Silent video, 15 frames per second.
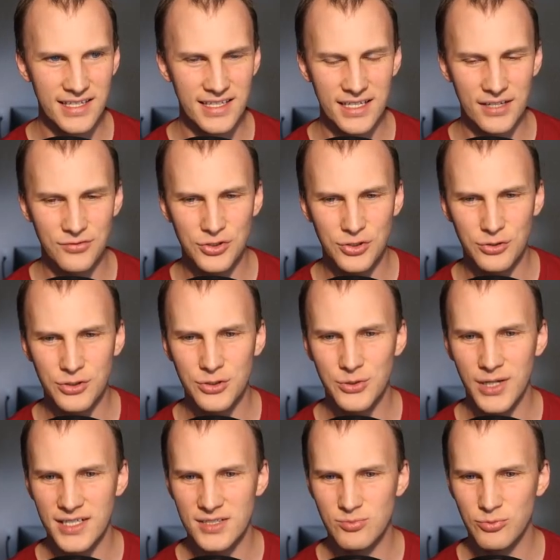I think I've shown you
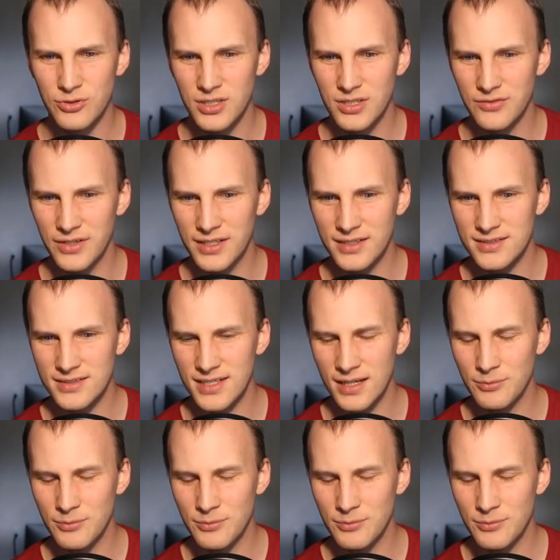guys previous.